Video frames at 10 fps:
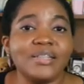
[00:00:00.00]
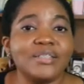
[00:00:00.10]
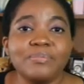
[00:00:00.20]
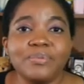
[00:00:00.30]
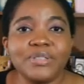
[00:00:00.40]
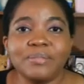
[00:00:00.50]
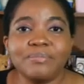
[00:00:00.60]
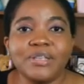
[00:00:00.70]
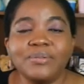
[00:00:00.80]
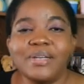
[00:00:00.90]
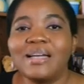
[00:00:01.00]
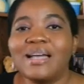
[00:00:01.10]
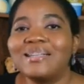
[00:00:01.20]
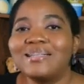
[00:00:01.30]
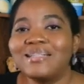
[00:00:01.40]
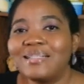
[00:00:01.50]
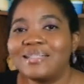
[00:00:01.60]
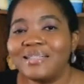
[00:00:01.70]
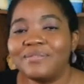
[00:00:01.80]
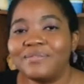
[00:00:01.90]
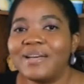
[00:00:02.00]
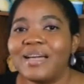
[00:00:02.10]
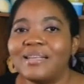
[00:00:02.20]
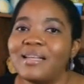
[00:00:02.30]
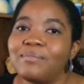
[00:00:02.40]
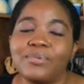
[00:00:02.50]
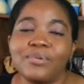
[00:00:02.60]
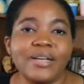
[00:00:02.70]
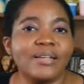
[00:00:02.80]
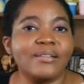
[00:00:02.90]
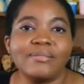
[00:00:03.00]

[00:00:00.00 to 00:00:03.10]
supposed to be doing and you still find that, boy,